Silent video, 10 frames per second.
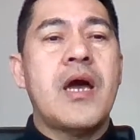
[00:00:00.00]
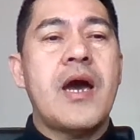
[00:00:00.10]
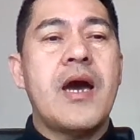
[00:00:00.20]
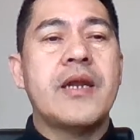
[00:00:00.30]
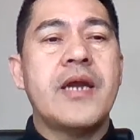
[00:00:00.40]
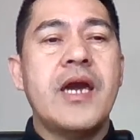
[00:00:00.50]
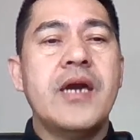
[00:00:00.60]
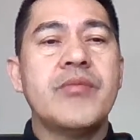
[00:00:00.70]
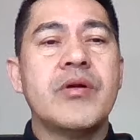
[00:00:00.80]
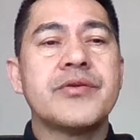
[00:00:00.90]

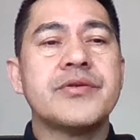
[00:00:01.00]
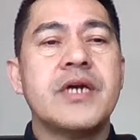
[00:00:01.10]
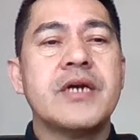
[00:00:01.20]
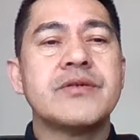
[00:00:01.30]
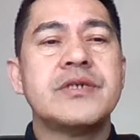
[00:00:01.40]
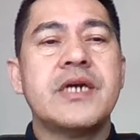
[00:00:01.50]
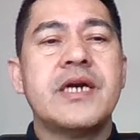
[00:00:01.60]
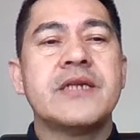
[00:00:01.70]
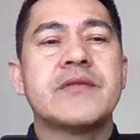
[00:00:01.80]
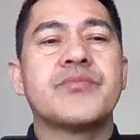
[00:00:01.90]
unable to
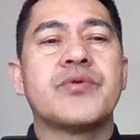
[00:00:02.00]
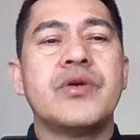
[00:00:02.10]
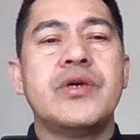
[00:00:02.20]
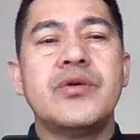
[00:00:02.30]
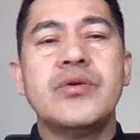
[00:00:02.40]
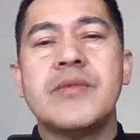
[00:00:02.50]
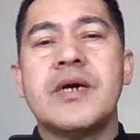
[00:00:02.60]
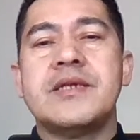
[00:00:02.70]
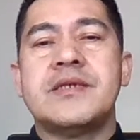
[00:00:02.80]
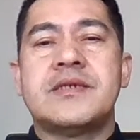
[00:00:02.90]
negotiate for
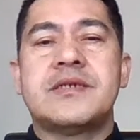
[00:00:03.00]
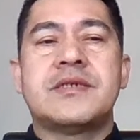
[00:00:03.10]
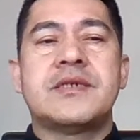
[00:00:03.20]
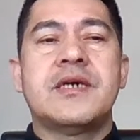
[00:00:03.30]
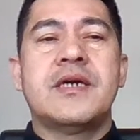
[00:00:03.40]
humans,